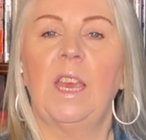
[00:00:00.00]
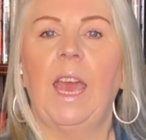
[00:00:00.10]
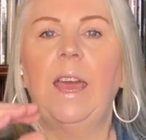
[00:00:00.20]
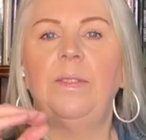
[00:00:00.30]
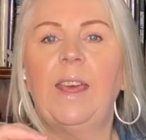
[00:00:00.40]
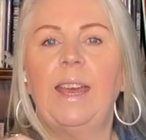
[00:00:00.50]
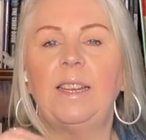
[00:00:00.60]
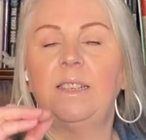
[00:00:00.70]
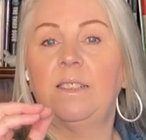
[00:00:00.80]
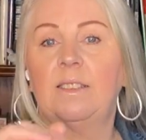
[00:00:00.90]
And that
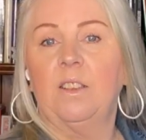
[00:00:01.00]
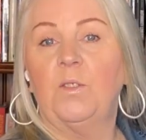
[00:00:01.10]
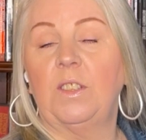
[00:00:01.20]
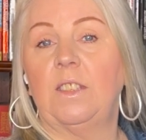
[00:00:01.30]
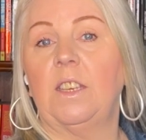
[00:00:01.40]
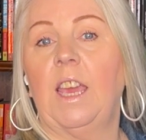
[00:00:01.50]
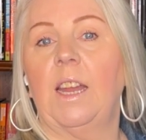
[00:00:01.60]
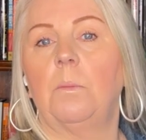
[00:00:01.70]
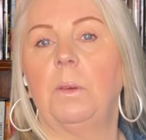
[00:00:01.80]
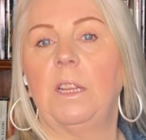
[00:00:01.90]
in itself is the
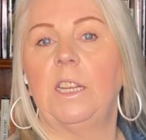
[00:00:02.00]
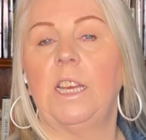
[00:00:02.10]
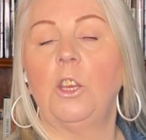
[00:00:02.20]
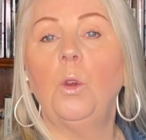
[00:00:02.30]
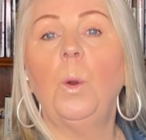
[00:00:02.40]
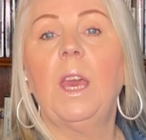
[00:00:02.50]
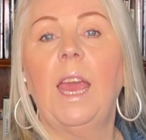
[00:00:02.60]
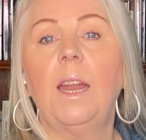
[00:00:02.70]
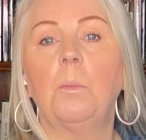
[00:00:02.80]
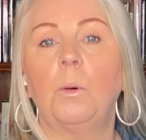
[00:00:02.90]
accountability. Are you
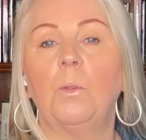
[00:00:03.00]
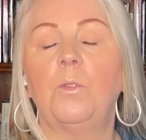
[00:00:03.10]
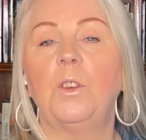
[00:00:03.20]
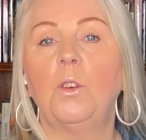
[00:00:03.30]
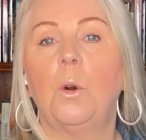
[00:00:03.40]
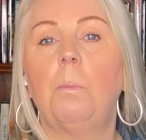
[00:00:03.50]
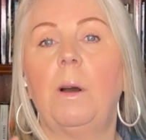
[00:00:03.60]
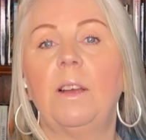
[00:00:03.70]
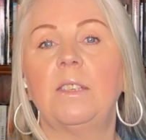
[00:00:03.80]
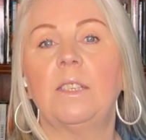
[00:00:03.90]
accountable for your
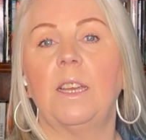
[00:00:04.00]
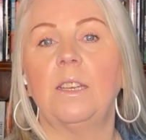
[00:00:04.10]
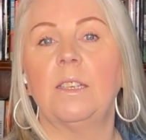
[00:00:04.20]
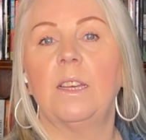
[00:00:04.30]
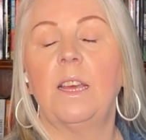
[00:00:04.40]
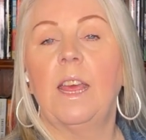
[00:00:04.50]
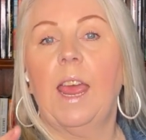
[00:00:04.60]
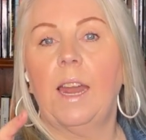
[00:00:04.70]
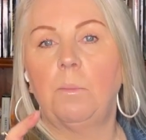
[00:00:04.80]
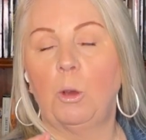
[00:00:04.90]
mindset
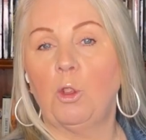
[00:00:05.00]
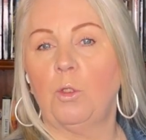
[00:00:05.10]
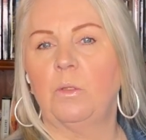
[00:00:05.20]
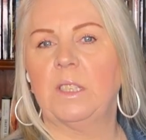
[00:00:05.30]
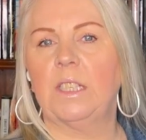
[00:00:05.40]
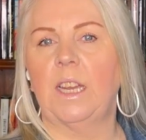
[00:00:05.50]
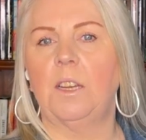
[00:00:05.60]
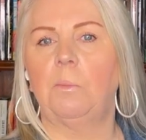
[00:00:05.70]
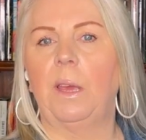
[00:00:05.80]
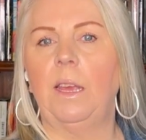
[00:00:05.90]
and emotional state
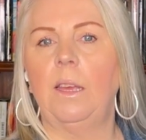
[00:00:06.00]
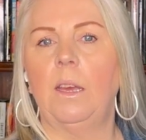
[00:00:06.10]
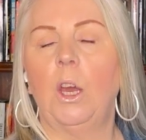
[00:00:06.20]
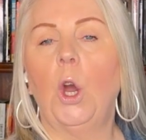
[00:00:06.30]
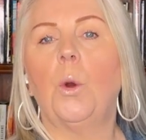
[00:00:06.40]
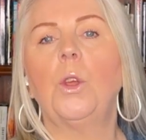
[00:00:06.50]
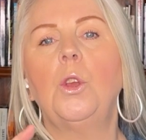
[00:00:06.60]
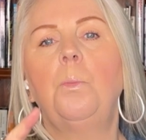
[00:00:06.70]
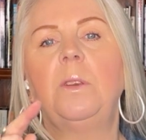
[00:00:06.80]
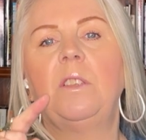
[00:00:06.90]
of being? Or are
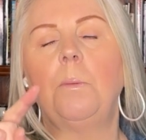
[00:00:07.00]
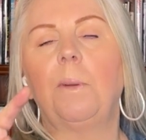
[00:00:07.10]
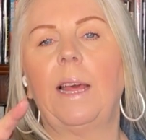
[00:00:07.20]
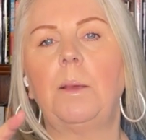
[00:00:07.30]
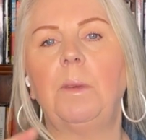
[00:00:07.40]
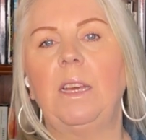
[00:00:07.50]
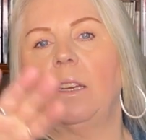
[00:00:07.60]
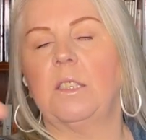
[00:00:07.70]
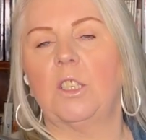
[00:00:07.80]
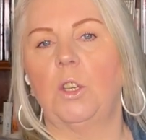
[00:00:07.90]
you busy blaming
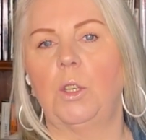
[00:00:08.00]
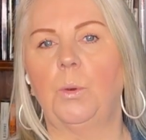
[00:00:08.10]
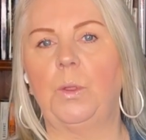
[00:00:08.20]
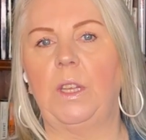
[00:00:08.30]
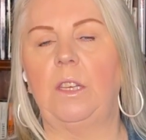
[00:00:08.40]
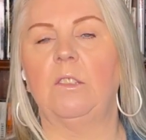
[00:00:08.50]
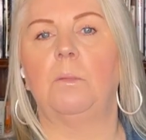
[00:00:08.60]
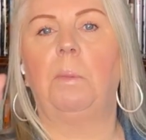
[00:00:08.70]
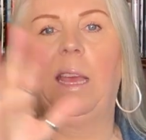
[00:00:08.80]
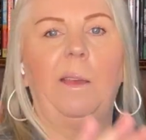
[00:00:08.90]
external things
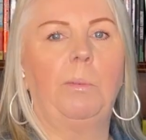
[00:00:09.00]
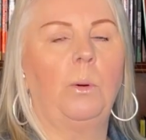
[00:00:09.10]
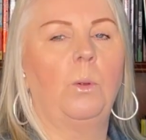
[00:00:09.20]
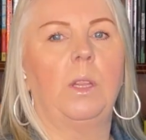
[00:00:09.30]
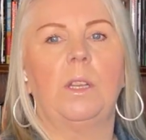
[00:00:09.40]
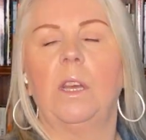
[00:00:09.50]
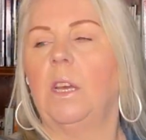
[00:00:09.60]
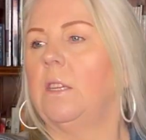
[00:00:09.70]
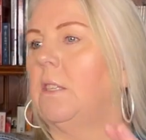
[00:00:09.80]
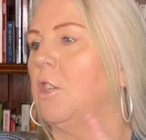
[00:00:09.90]
and people and
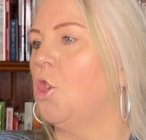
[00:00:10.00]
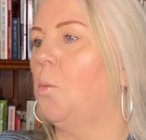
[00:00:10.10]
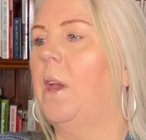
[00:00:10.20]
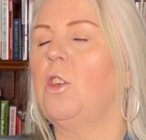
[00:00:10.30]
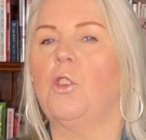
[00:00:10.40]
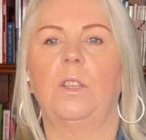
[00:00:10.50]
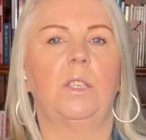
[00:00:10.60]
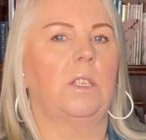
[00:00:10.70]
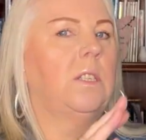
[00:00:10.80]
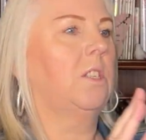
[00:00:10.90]

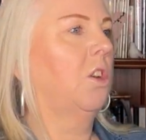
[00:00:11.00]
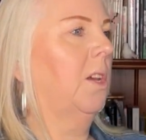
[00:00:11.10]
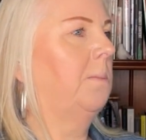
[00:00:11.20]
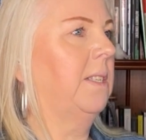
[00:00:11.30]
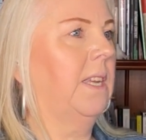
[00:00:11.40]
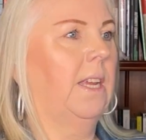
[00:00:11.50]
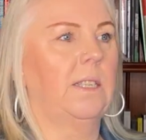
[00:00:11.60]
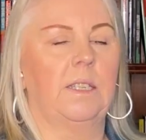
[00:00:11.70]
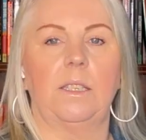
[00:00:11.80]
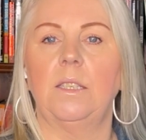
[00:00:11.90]
situations and
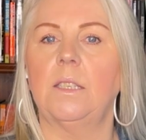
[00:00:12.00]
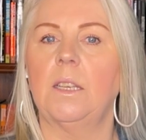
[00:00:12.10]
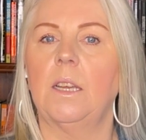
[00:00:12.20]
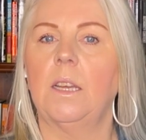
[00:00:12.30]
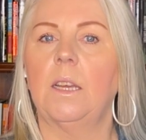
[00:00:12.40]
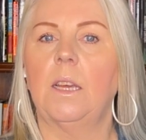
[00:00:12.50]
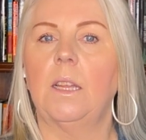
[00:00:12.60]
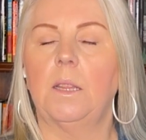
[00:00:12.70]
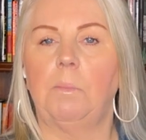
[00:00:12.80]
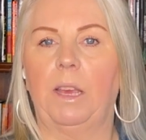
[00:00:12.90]
circumstances
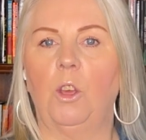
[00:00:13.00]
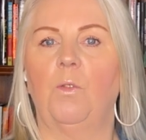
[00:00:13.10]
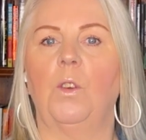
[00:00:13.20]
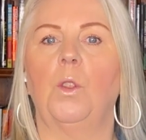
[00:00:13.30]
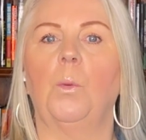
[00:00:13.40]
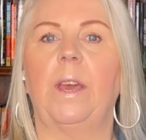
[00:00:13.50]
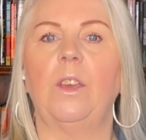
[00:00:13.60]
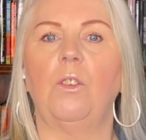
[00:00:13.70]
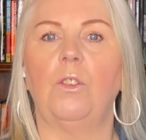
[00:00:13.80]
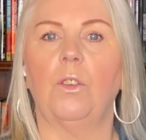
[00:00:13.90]
that make you feel the way
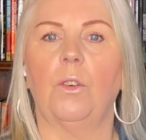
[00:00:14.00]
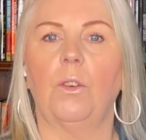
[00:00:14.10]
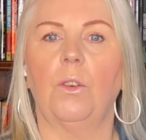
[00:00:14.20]
you do?